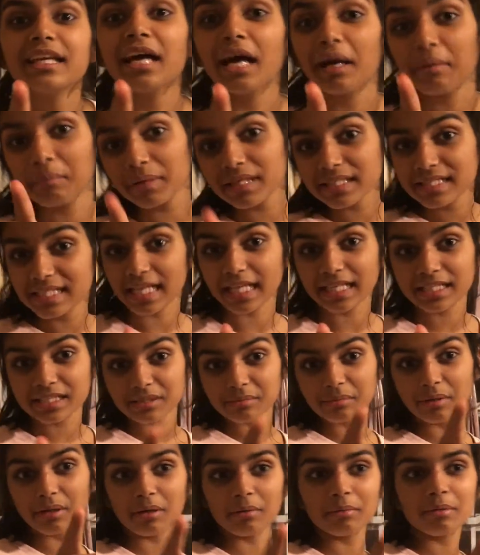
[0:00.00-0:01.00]
I'm gonna take
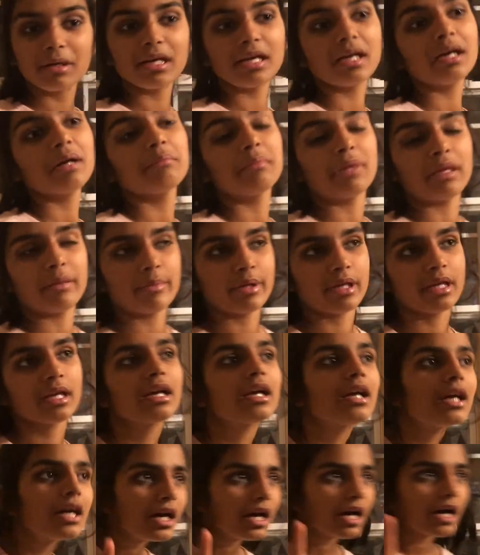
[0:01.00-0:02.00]
some home, maybe.
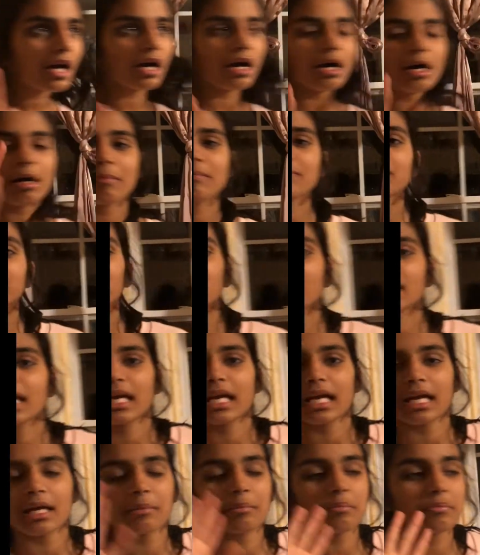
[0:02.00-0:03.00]
Um,
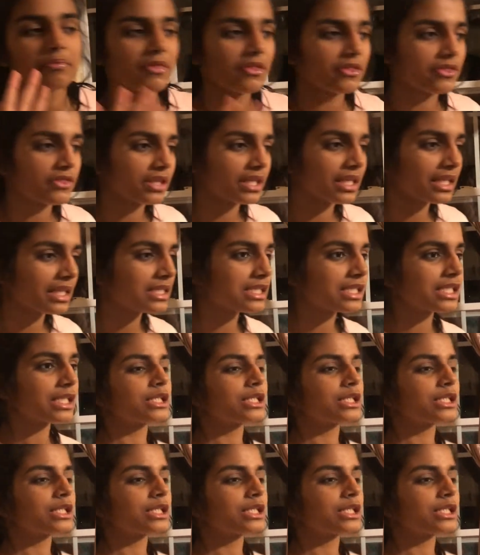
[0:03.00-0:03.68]
the thing is,